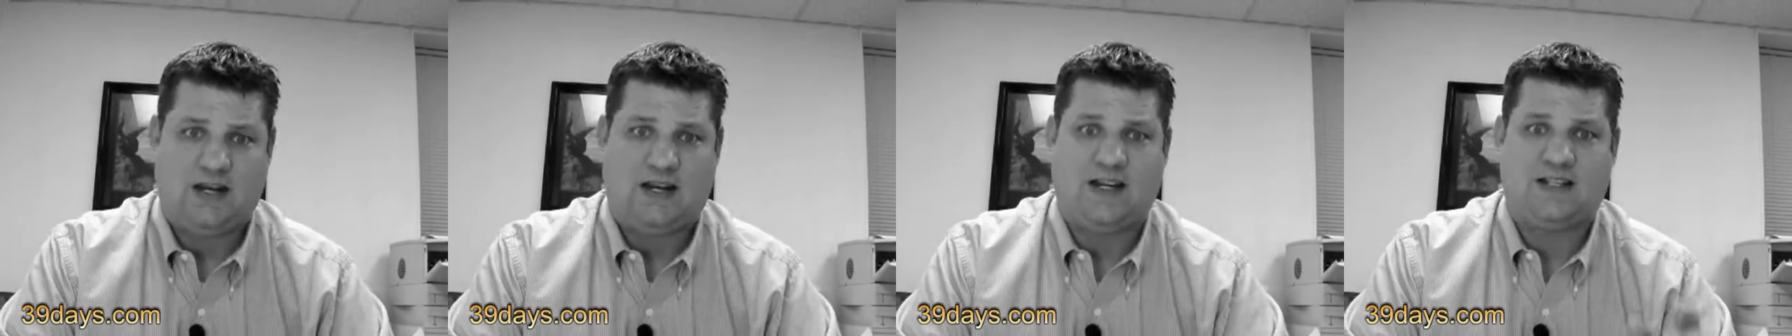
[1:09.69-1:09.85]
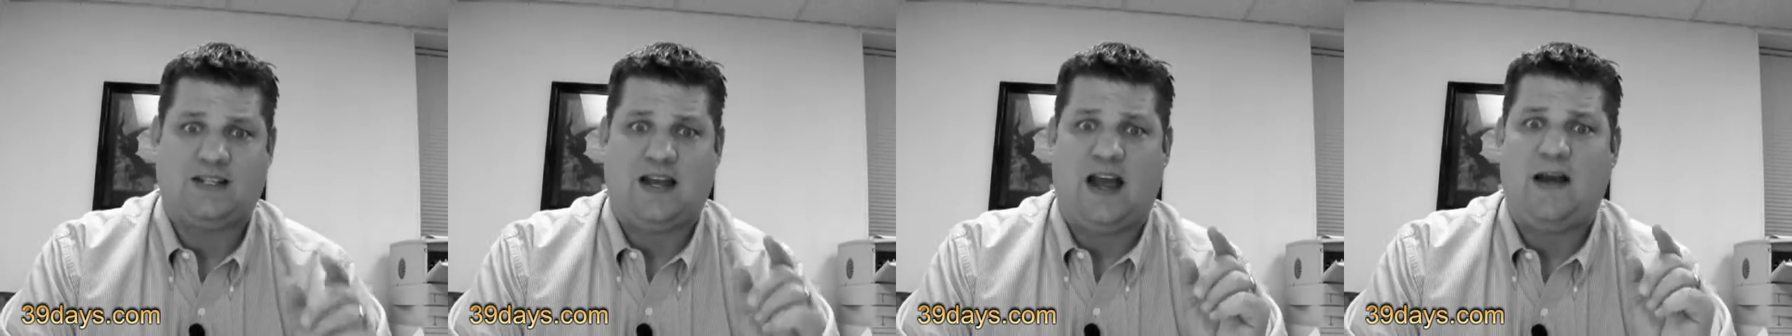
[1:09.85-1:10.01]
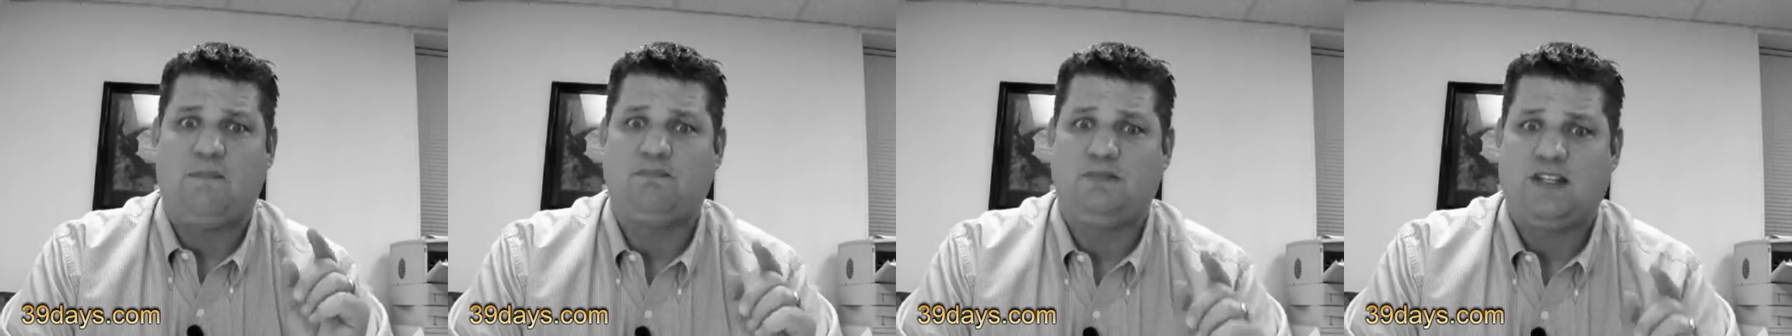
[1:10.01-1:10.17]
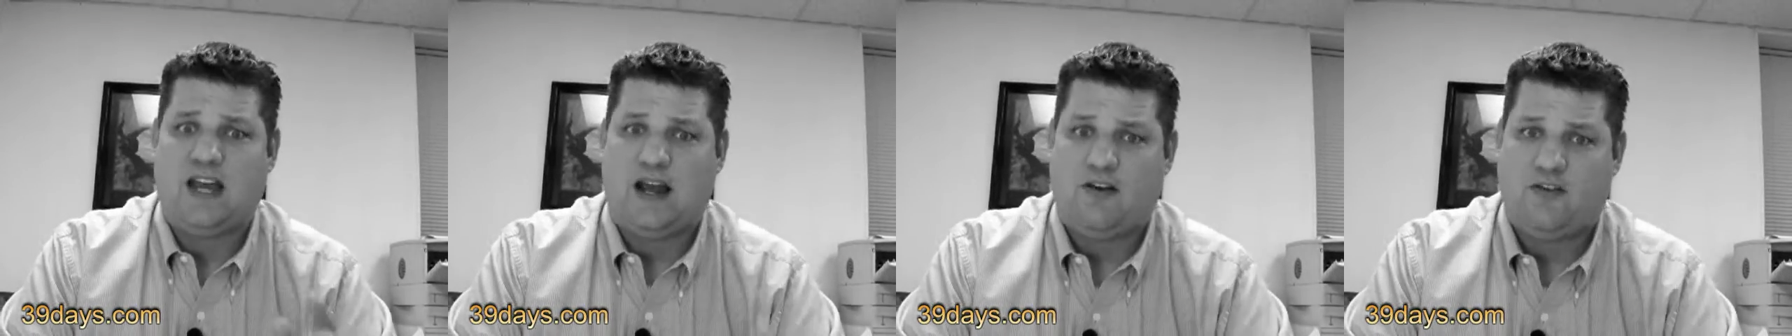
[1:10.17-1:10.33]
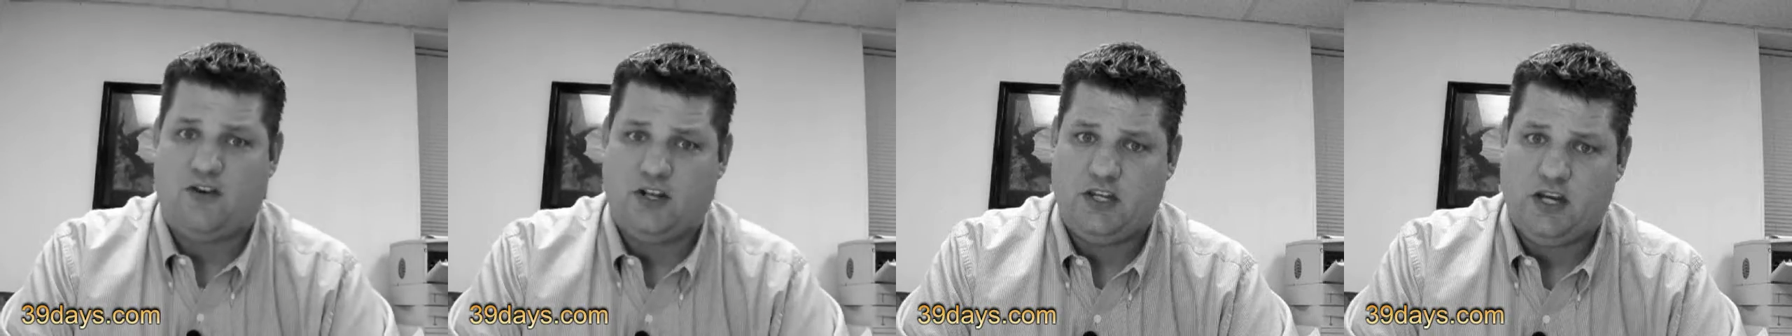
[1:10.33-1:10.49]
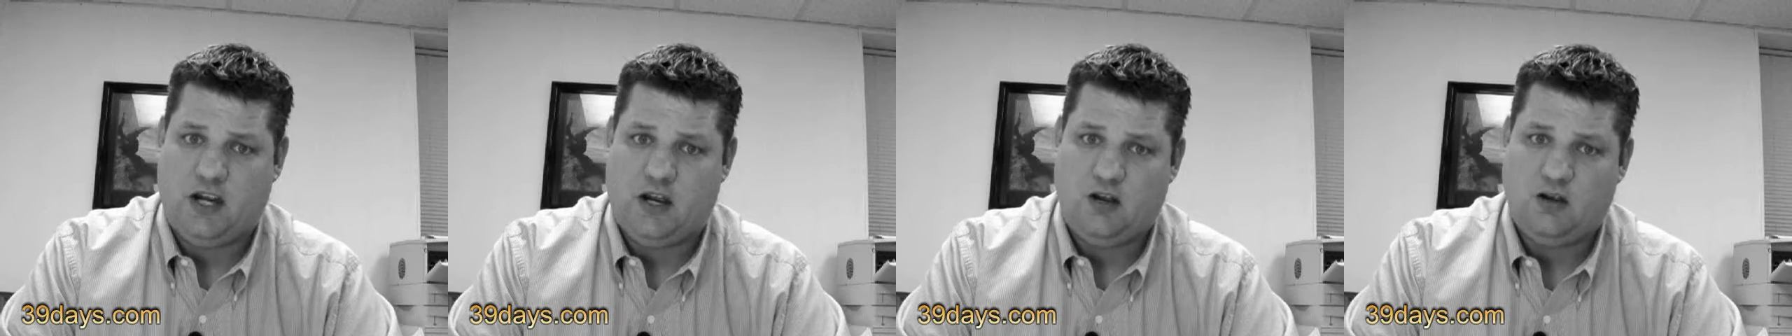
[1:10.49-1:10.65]
Because I'm
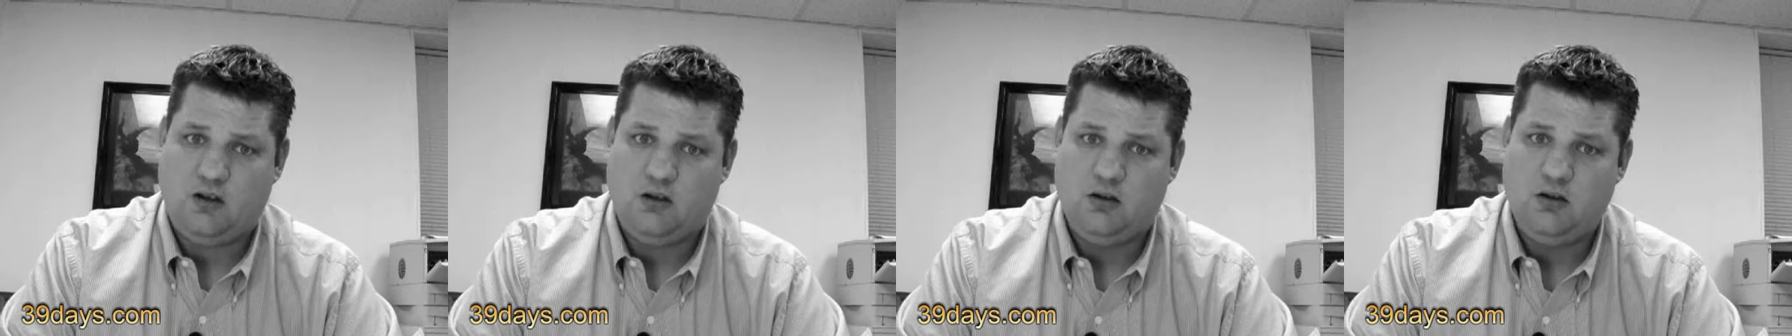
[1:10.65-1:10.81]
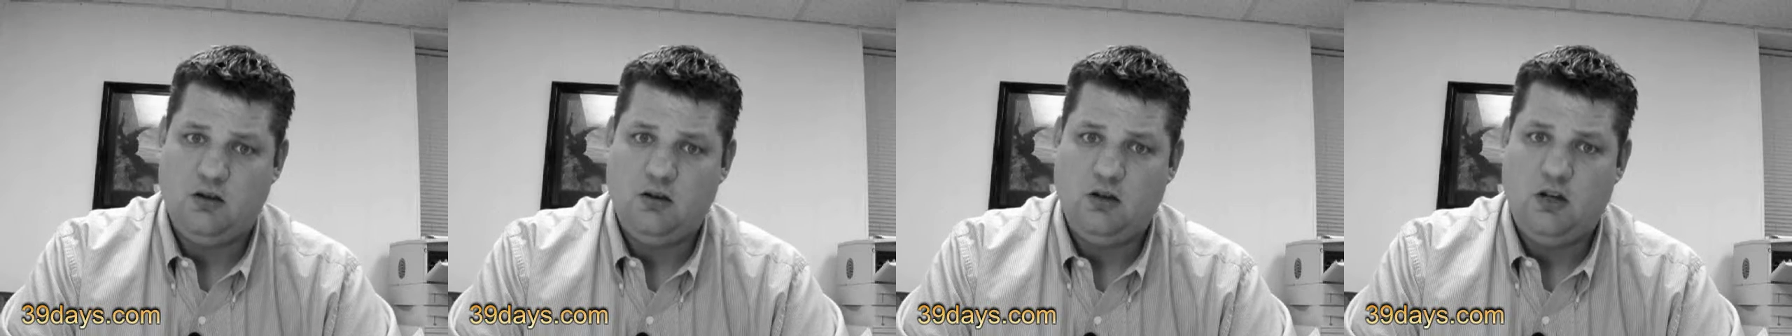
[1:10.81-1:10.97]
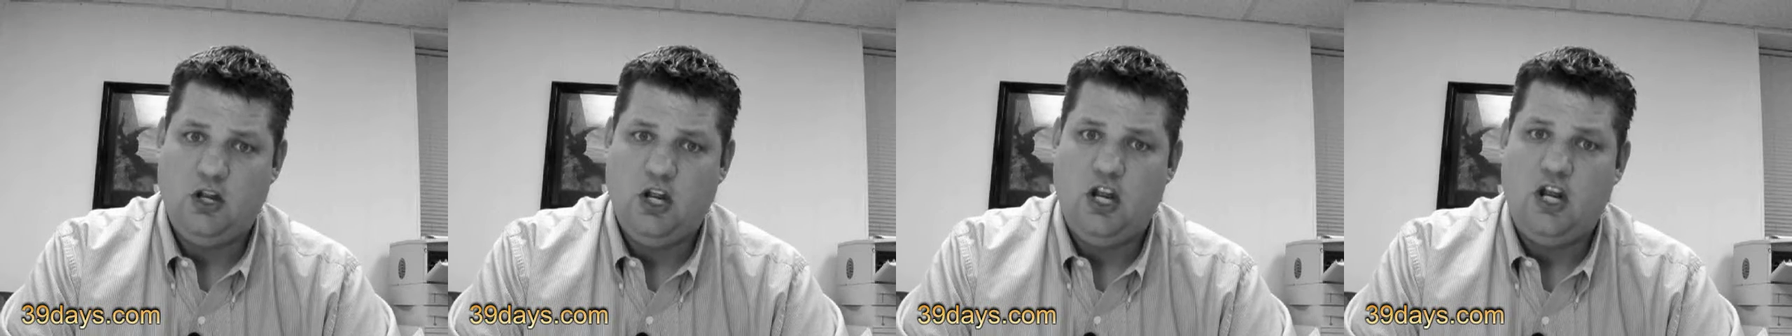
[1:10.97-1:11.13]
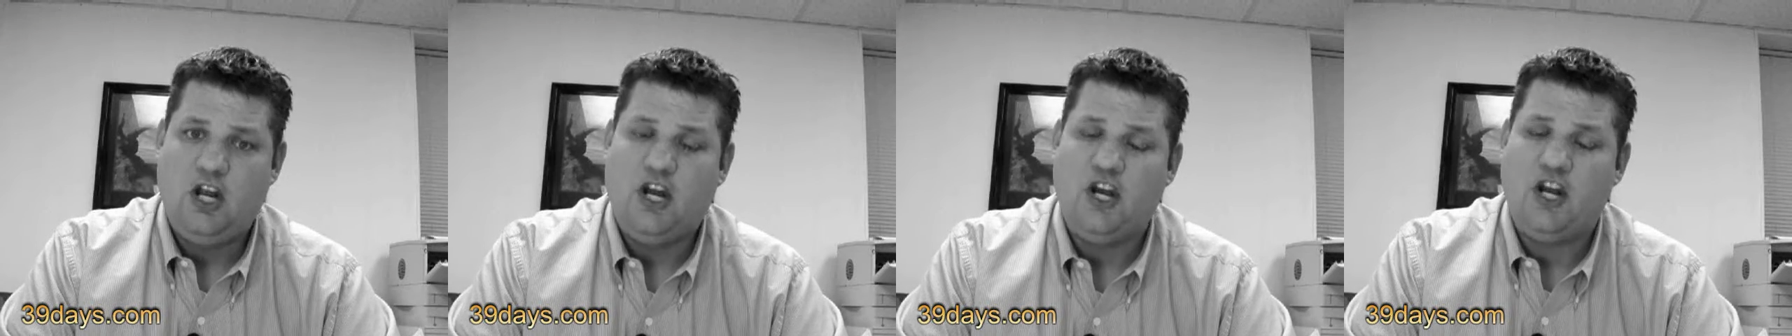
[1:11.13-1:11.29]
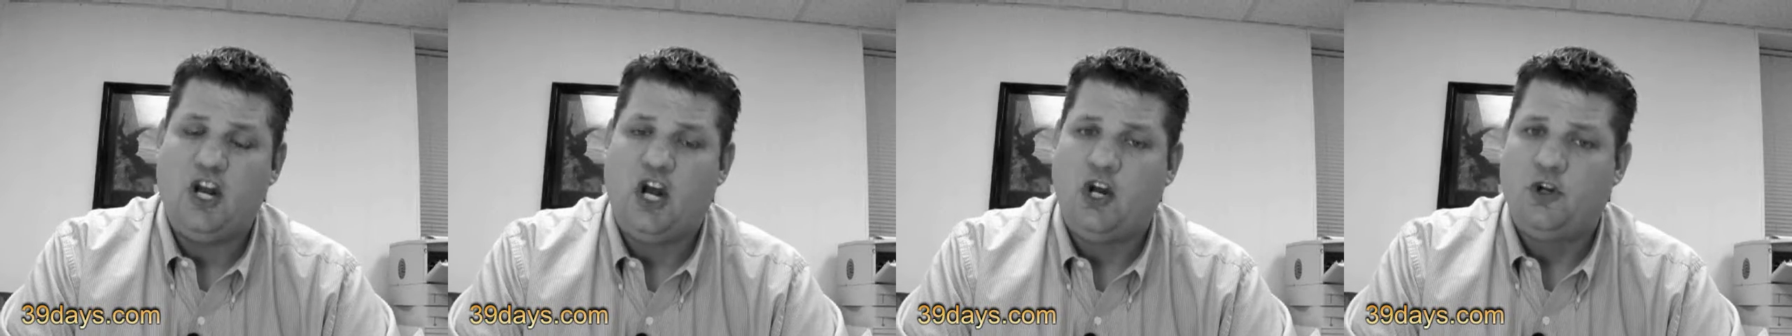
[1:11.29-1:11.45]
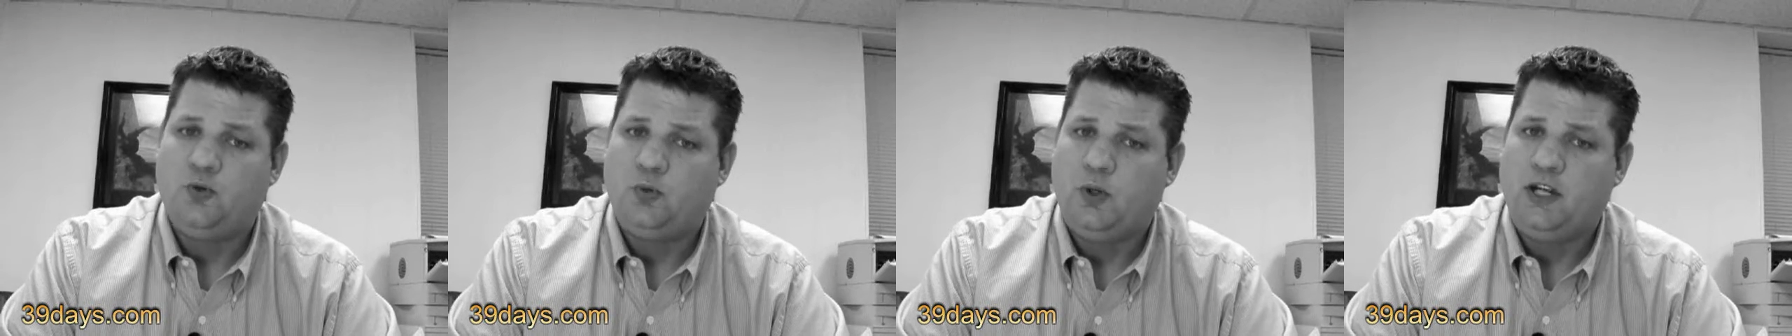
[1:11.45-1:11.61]
telling you,
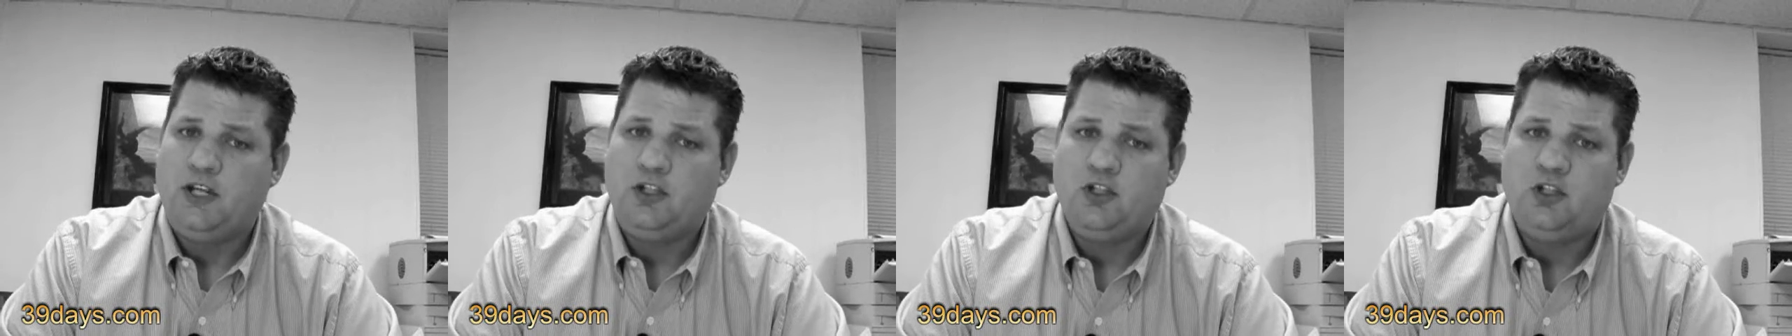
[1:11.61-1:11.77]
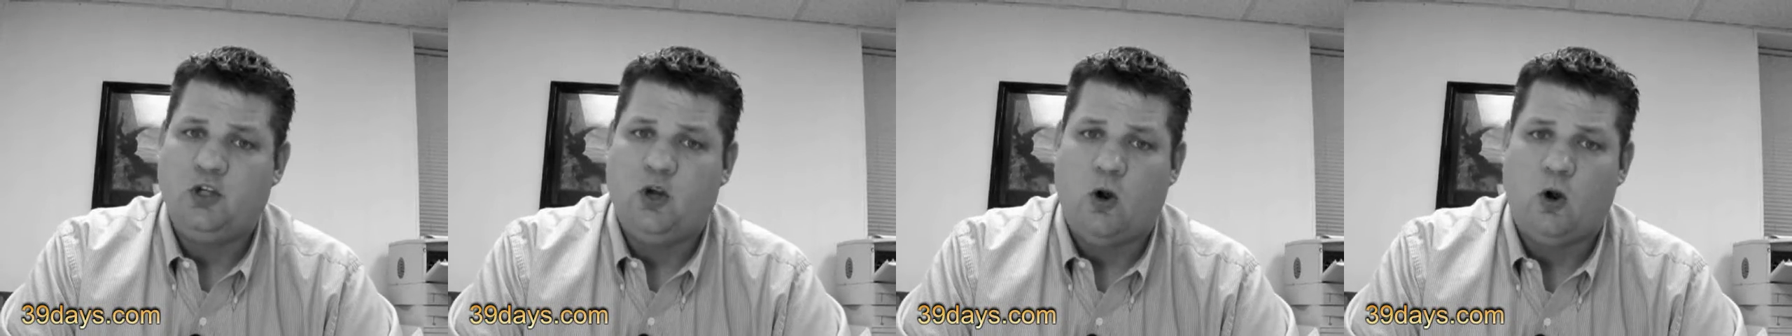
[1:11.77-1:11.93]
an unwritten